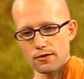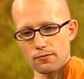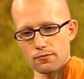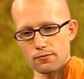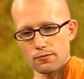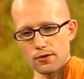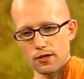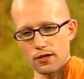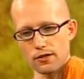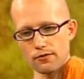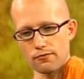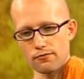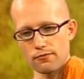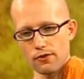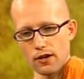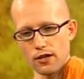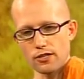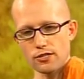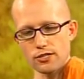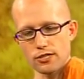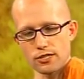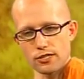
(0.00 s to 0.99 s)
really
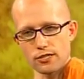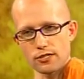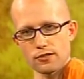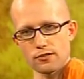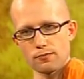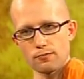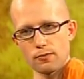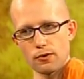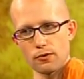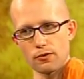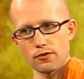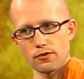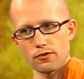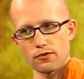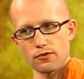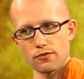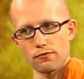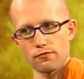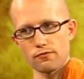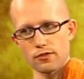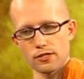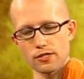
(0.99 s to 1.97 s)
functions
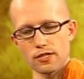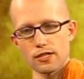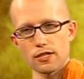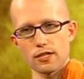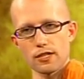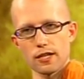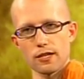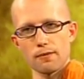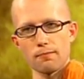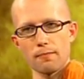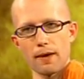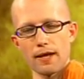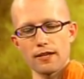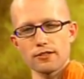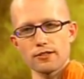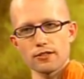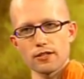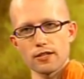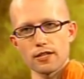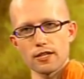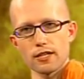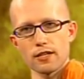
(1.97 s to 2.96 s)
both physically and
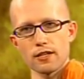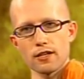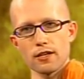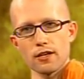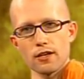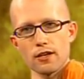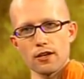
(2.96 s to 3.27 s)
mentally